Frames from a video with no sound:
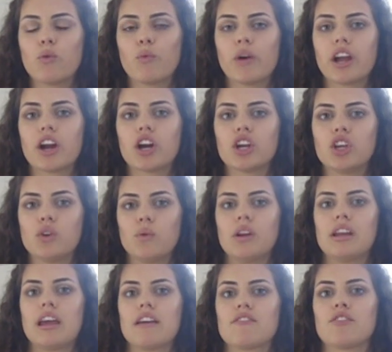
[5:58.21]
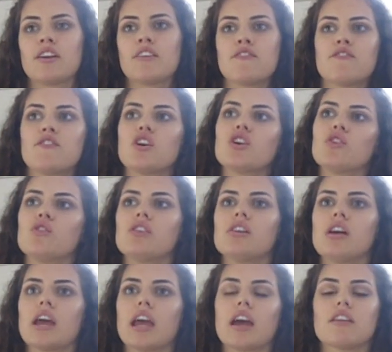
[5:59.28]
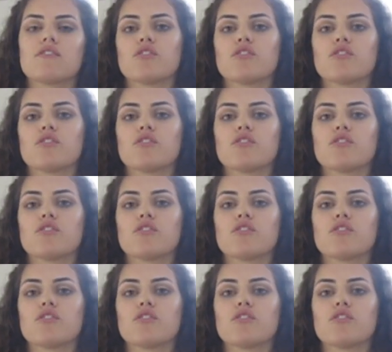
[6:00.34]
where you can get free food and